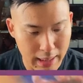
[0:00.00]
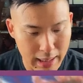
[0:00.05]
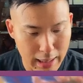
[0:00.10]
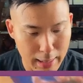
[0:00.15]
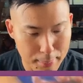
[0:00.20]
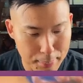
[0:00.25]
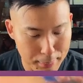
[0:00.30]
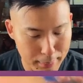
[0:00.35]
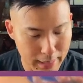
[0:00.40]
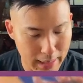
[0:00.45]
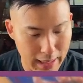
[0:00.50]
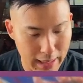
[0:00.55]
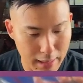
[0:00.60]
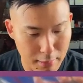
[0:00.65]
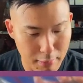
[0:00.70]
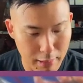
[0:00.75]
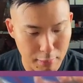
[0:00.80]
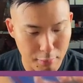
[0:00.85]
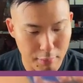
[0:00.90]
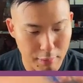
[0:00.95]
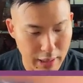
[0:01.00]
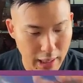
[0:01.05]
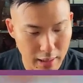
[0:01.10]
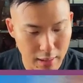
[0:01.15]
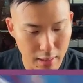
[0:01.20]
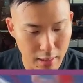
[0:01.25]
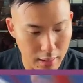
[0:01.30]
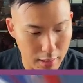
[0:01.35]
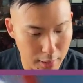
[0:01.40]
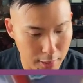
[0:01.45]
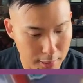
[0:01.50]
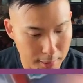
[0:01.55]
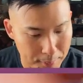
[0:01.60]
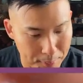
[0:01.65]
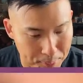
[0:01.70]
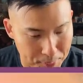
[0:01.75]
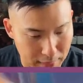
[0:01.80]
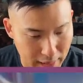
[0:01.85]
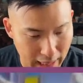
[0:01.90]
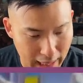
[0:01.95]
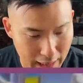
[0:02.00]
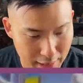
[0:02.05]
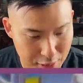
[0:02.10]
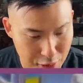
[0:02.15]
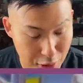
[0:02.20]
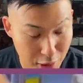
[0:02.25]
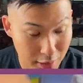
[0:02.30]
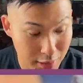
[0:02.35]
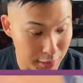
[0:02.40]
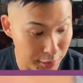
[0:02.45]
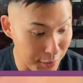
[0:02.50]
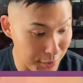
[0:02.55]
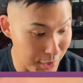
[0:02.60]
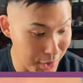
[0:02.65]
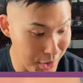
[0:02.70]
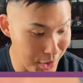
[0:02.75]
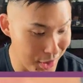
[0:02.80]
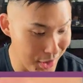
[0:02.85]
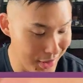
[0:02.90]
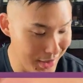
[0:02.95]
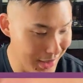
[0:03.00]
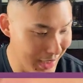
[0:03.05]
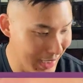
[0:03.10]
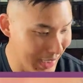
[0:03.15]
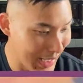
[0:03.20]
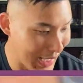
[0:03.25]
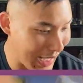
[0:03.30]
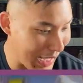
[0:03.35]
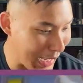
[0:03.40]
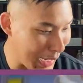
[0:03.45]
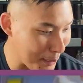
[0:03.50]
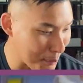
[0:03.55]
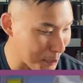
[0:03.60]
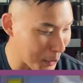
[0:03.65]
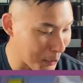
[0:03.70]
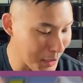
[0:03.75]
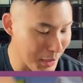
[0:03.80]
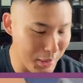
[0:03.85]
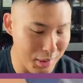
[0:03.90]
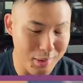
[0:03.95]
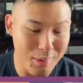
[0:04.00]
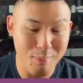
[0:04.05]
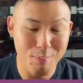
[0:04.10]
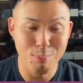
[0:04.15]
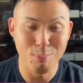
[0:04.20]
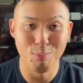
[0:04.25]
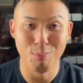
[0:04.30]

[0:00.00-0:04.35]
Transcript: Cup, red, yellow. Jersey Fusion, probably...